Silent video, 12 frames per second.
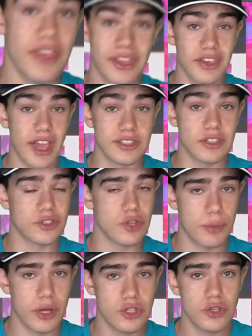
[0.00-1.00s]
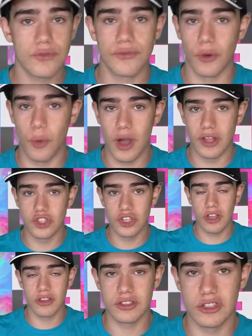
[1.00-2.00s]
Thank you guys so much for
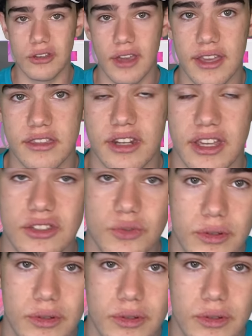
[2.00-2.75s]
watching. I'll see you guys in the next